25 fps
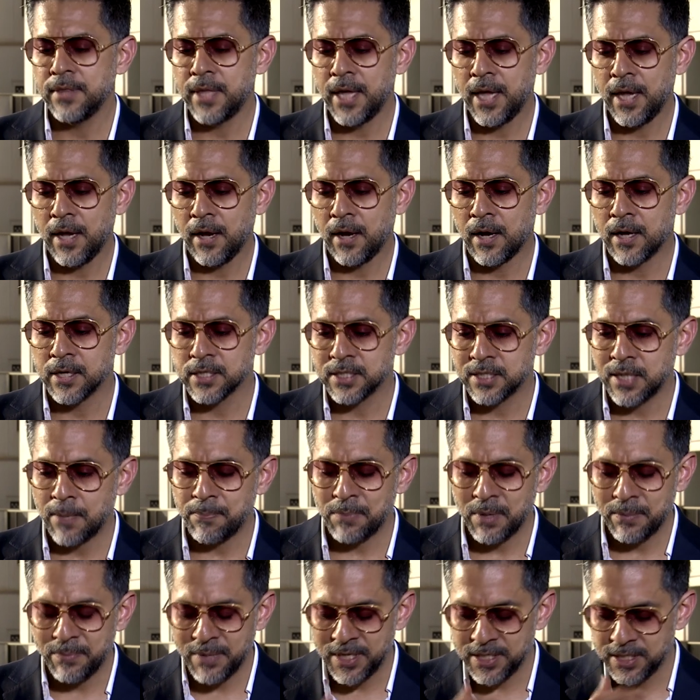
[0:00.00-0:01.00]
there are
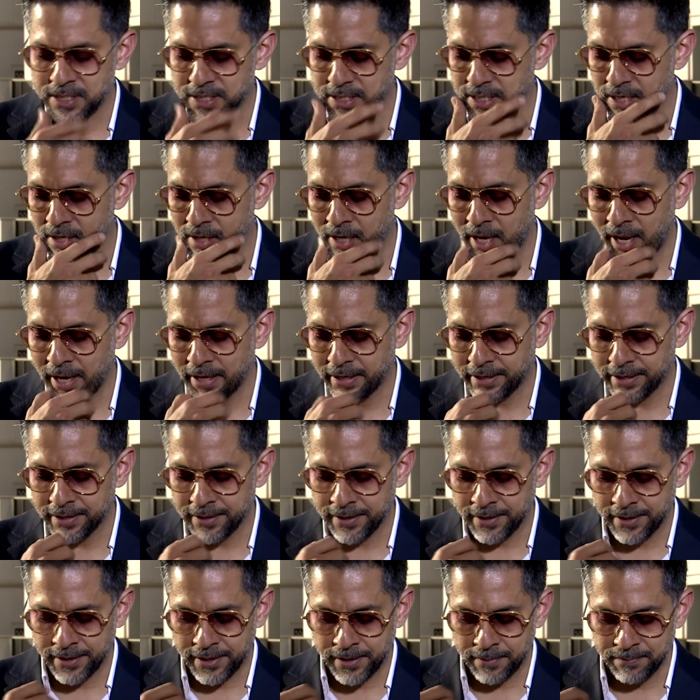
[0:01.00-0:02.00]
supplements like
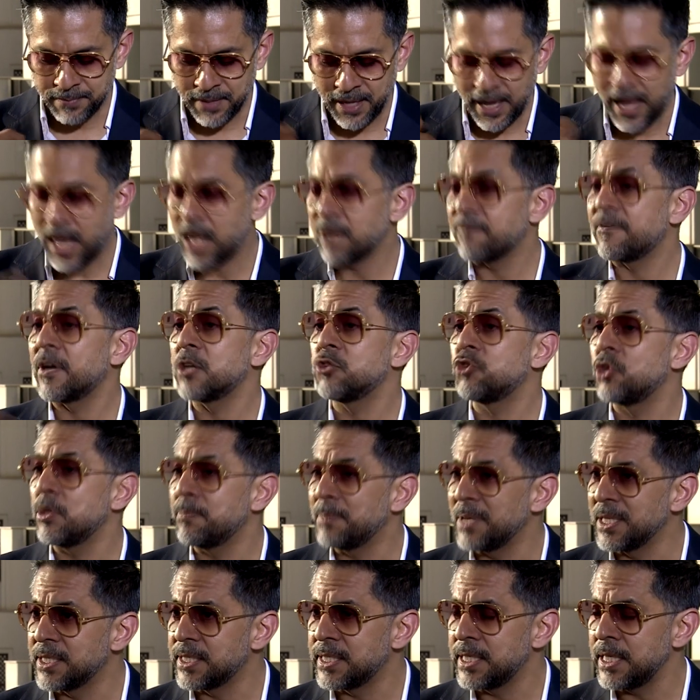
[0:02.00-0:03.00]
um, alpha
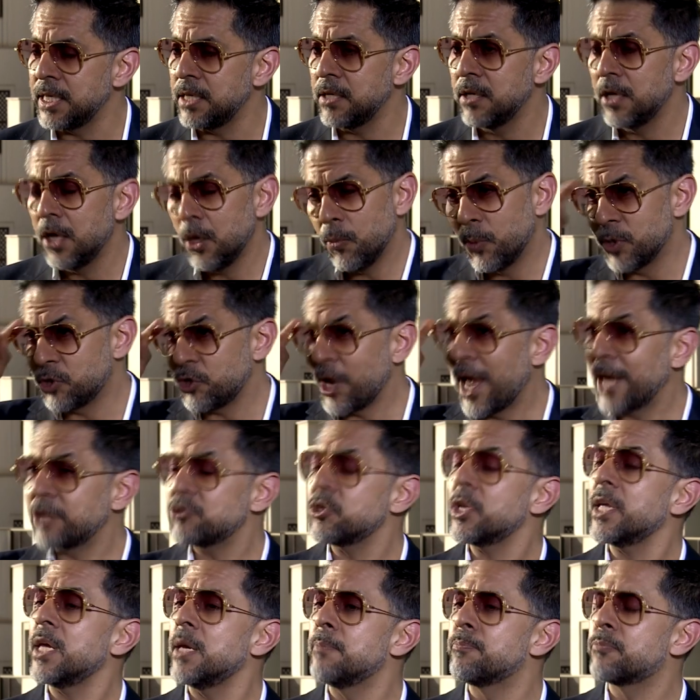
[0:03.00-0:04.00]
GPC, which
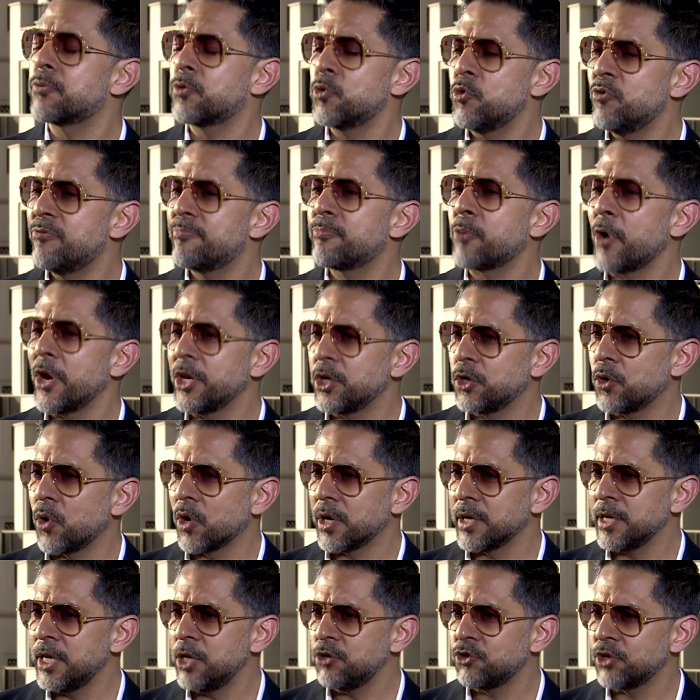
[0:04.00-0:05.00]
actually improve brain
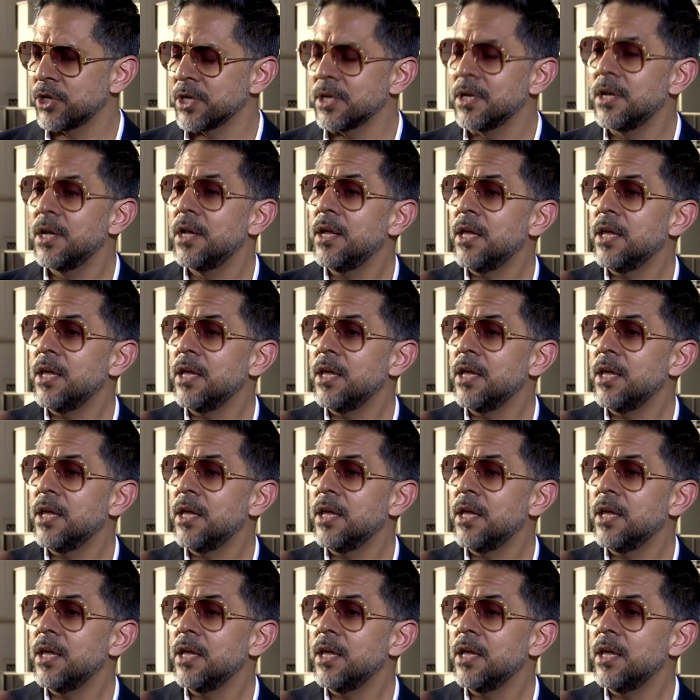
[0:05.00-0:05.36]
cognition.